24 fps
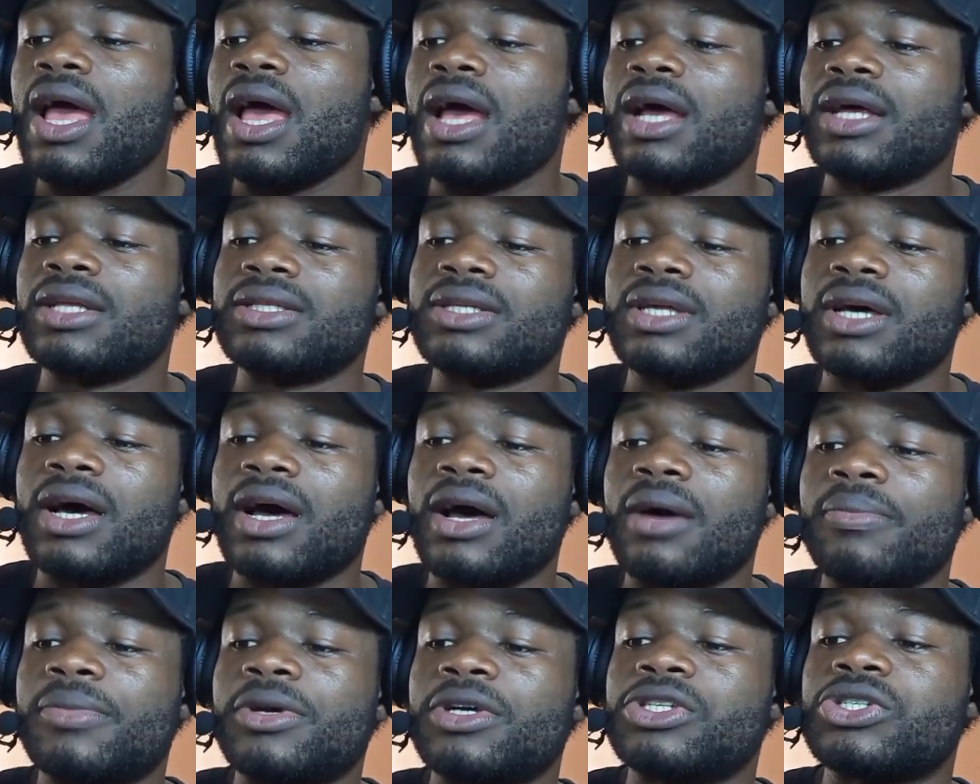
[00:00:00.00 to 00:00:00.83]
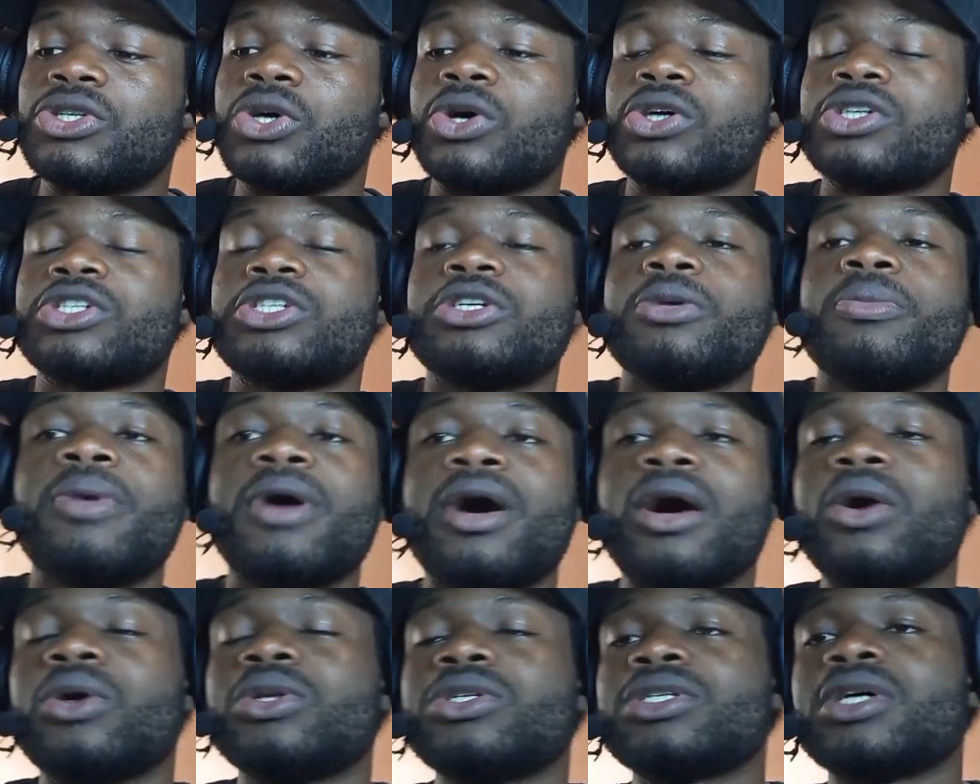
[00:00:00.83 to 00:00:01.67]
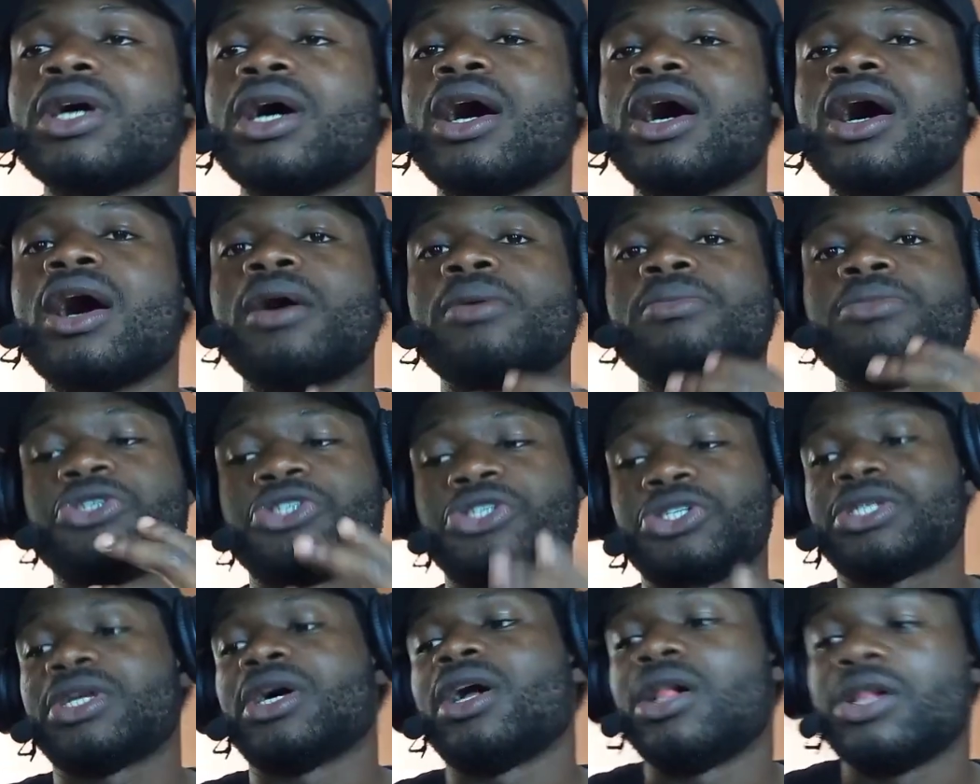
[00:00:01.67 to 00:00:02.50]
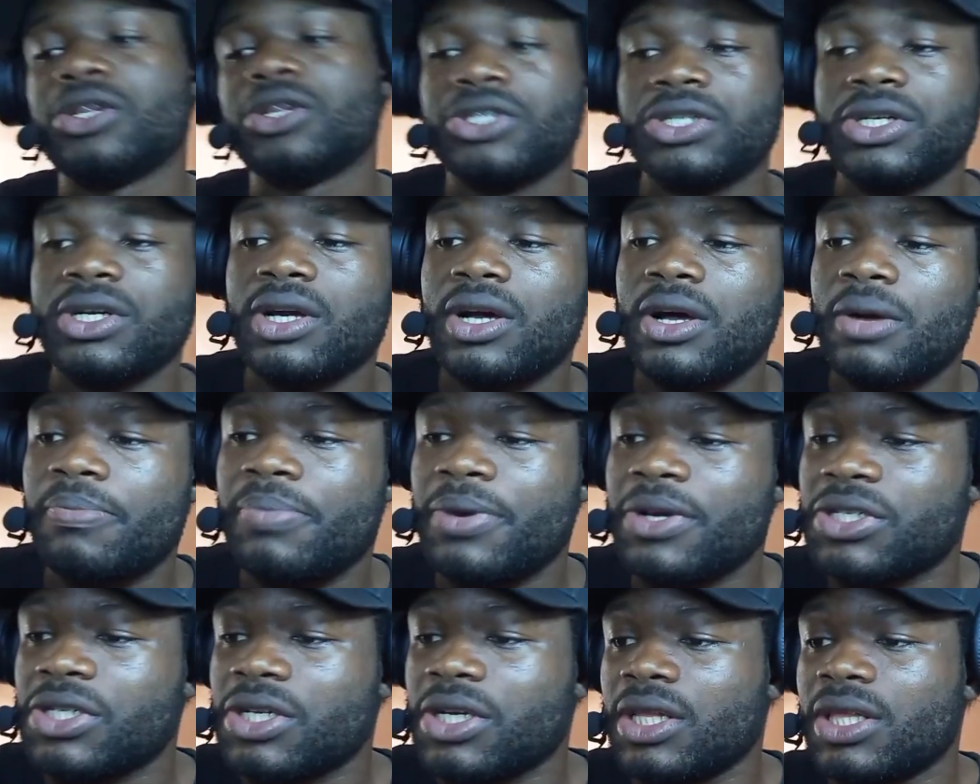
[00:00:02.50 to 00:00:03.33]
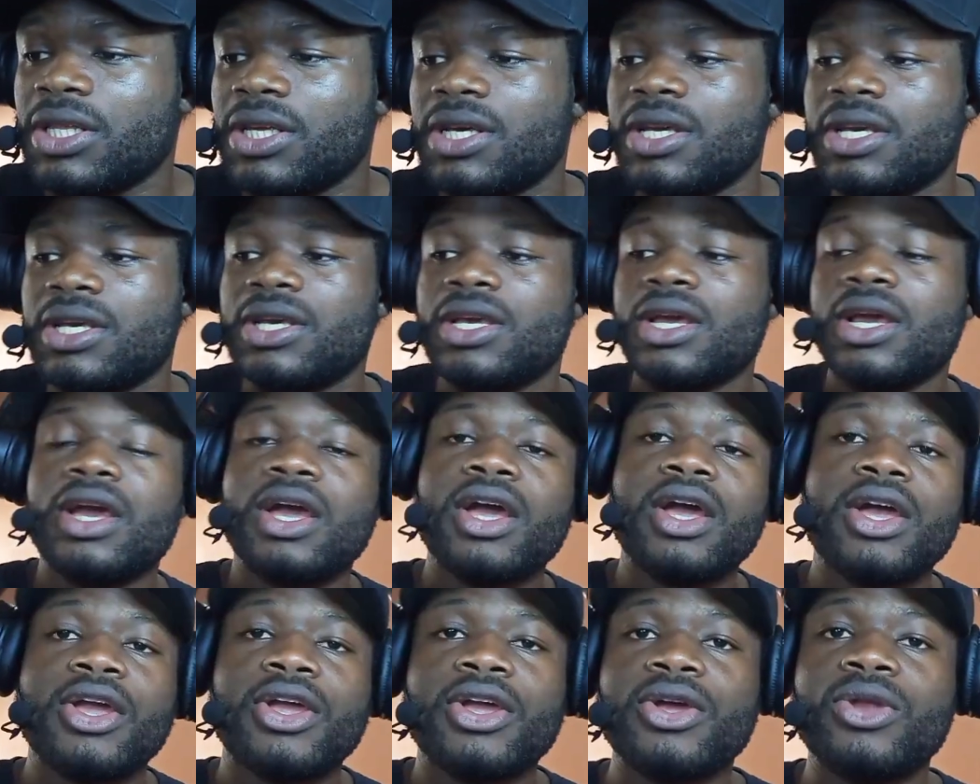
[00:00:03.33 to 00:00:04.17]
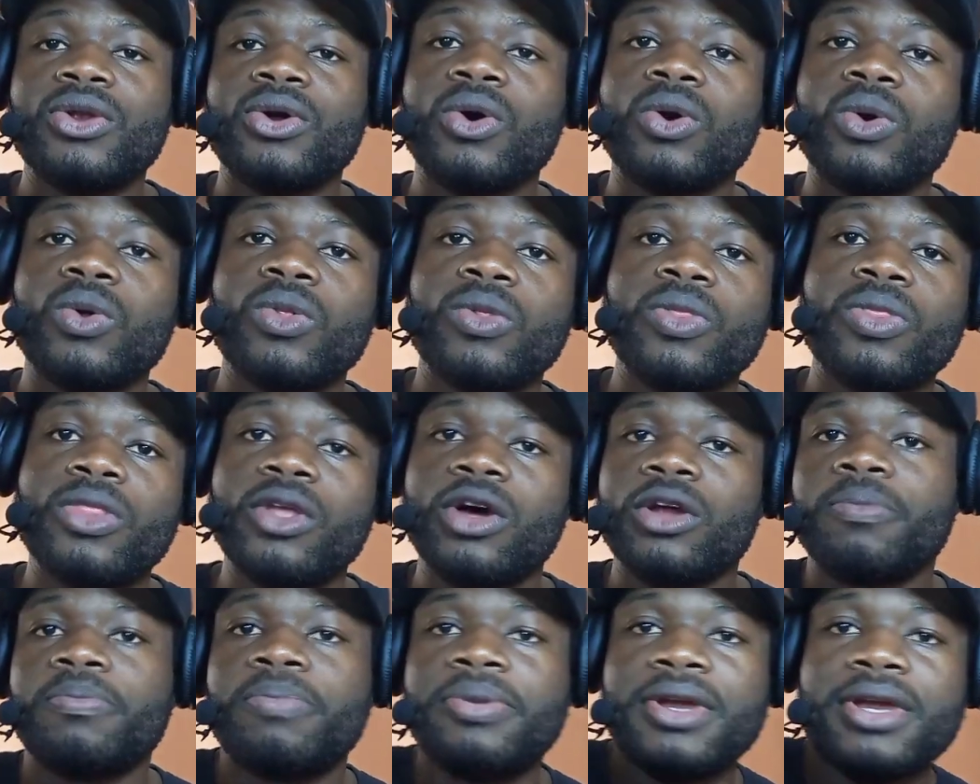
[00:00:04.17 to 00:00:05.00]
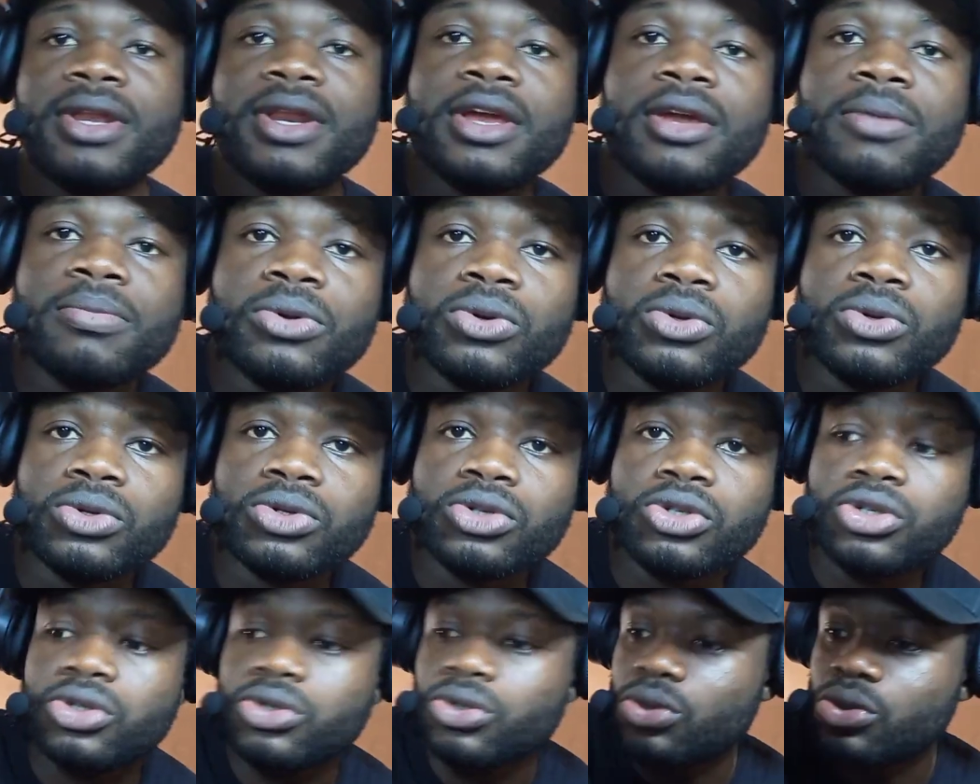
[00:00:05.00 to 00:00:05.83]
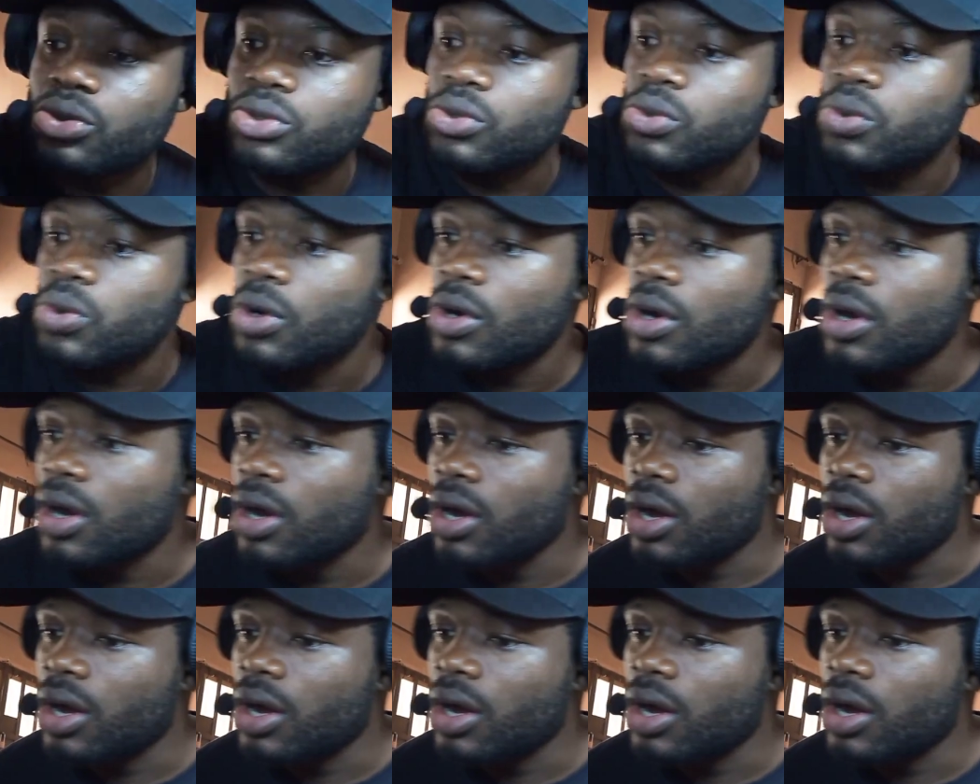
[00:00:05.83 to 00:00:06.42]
and um, it talks about um, nostalgia, basically you know not being able to